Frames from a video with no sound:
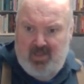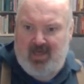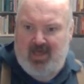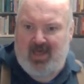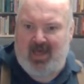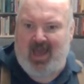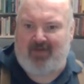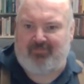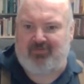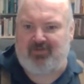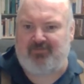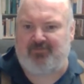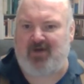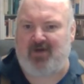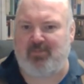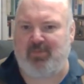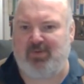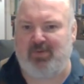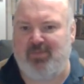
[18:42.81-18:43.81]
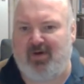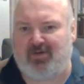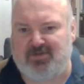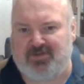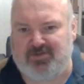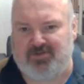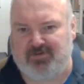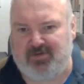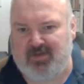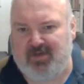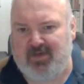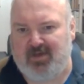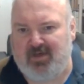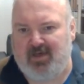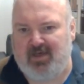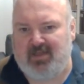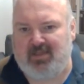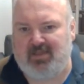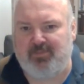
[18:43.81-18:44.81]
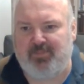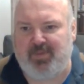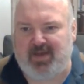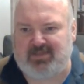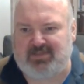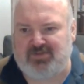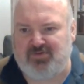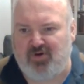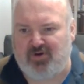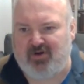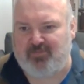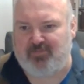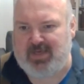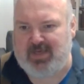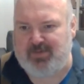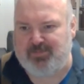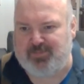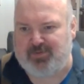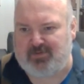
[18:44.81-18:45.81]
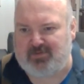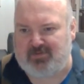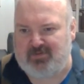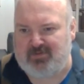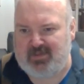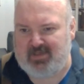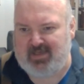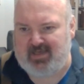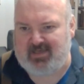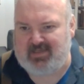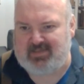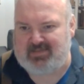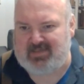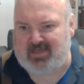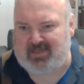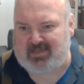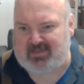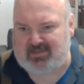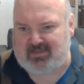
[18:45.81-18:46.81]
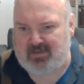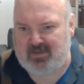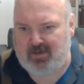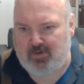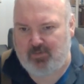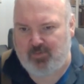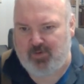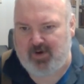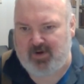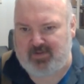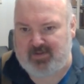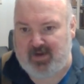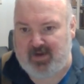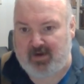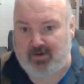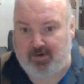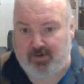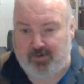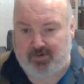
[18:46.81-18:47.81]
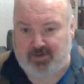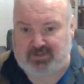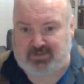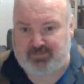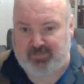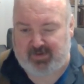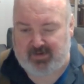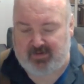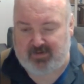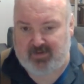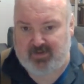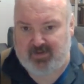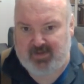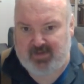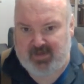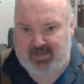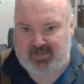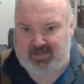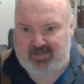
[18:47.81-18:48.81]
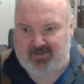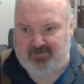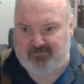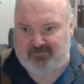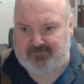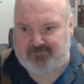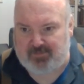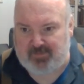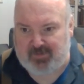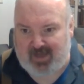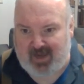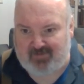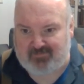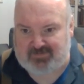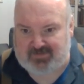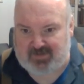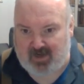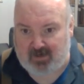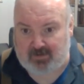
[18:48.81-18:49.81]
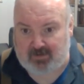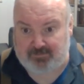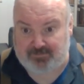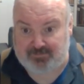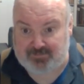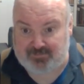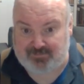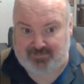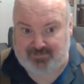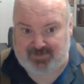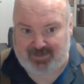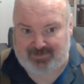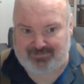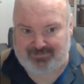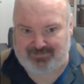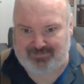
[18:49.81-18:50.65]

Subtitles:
After the farming multitude, the best sort of people exist where they're herdsmen and live from livestock. Okay,